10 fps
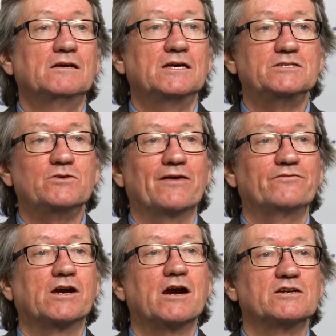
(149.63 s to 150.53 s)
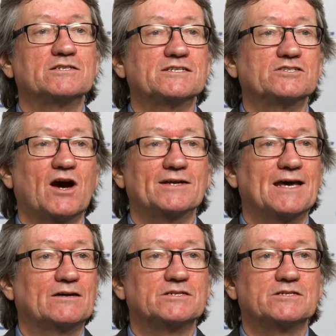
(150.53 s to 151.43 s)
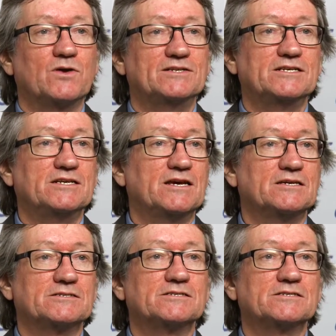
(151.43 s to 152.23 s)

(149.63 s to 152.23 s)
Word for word: is you have recurrences right out to 20 years.